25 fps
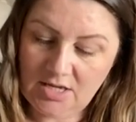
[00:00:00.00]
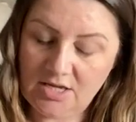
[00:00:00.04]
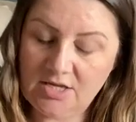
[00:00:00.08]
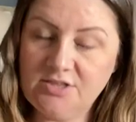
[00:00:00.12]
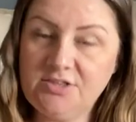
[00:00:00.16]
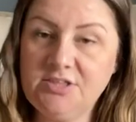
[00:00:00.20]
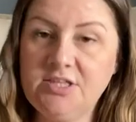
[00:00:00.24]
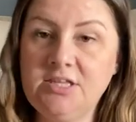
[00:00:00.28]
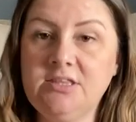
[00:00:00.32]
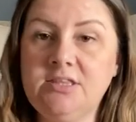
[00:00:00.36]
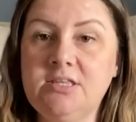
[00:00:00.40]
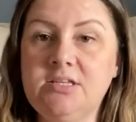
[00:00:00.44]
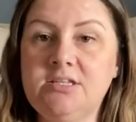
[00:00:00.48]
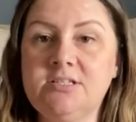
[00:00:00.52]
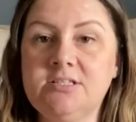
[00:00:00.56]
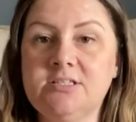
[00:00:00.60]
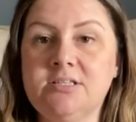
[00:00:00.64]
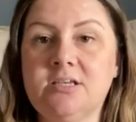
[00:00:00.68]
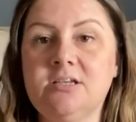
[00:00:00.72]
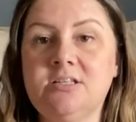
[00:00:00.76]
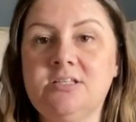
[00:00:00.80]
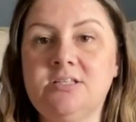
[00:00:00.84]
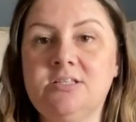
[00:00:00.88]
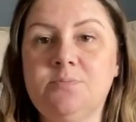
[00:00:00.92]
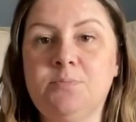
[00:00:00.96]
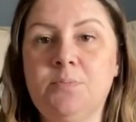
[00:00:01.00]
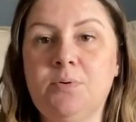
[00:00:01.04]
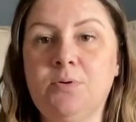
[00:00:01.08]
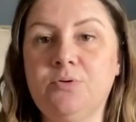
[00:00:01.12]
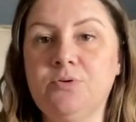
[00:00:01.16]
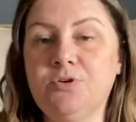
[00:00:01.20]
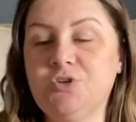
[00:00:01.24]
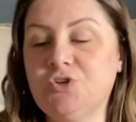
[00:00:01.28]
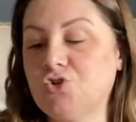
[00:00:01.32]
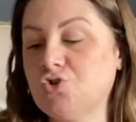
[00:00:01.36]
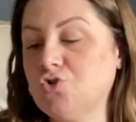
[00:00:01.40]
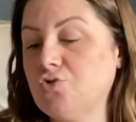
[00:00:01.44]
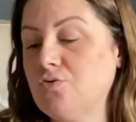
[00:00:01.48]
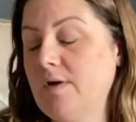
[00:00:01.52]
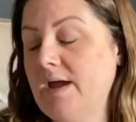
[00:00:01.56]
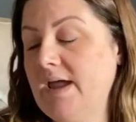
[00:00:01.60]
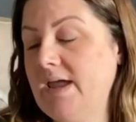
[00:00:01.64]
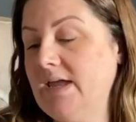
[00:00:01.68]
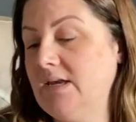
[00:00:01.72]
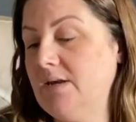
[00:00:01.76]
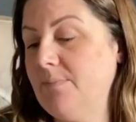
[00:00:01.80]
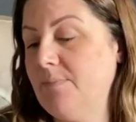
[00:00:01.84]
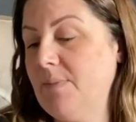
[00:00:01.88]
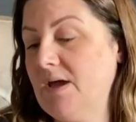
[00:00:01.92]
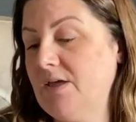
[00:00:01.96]
I think they're designed to put on a
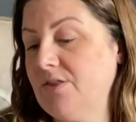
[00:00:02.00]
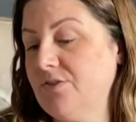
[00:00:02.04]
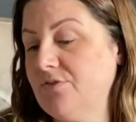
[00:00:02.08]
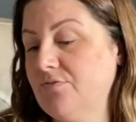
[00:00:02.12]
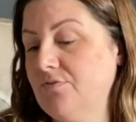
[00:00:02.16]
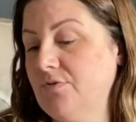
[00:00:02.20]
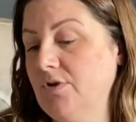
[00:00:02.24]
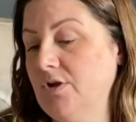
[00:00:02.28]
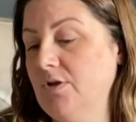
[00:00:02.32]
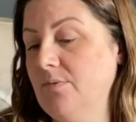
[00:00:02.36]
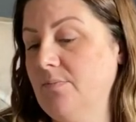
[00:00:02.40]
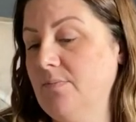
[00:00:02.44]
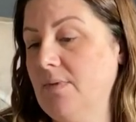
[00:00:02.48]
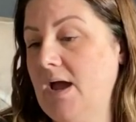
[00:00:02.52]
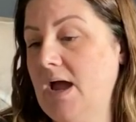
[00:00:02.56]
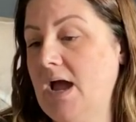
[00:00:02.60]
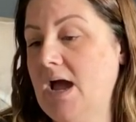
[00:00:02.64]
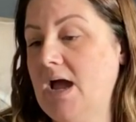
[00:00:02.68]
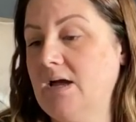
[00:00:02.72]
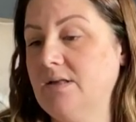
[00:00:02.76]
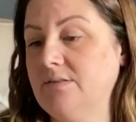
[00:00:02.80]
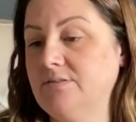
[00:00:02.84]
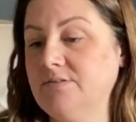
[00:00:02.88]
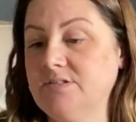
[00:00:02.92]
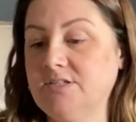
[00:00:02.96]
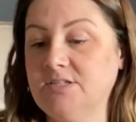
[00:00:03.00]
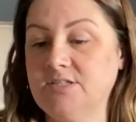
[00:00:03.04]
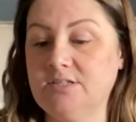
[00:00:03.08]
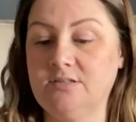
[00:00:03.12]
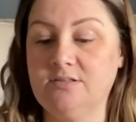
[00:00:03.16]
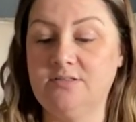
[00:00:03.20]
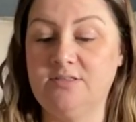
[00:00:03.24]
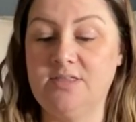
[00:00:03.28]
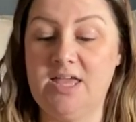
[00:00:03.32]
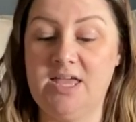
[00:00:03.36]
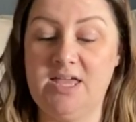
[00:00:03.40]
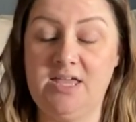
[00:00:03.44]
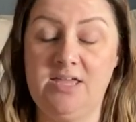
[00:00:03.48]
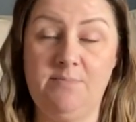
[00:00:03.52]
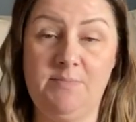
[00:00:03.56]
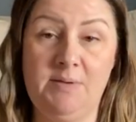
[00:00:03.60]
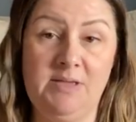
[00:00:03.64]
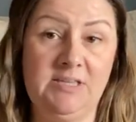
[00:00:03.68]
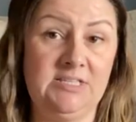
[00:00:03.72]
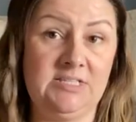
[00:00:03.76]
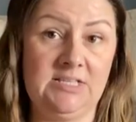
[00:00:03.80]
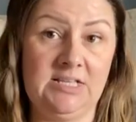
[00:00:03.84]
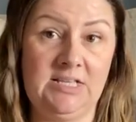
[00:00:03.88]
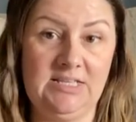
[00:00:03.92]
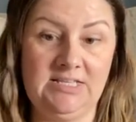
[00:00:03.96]
tray in a bathroom, and they
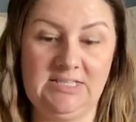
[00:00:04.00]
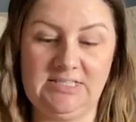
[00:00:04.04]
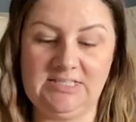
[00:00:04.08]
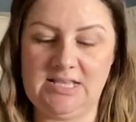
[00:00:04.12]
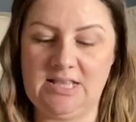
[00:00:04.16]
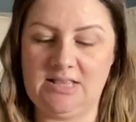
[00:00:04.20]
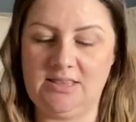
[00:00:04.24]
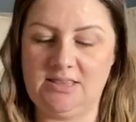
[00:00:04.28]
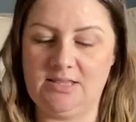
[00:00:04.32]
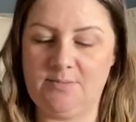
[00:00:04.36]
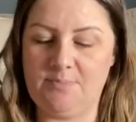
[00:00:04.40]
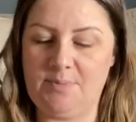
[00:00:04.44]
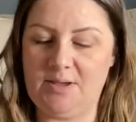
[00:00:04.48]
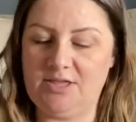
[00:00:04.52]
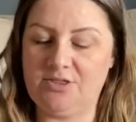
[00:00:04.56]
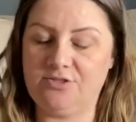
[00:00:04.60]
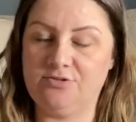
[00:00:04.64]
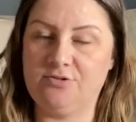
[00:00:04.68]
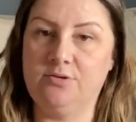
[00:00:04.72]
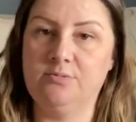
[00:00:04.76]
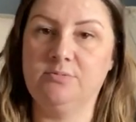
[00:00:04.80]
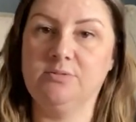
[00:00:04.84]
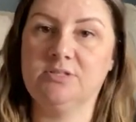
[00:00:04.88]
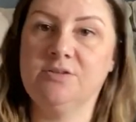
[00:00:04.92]
basically scent the bathroom.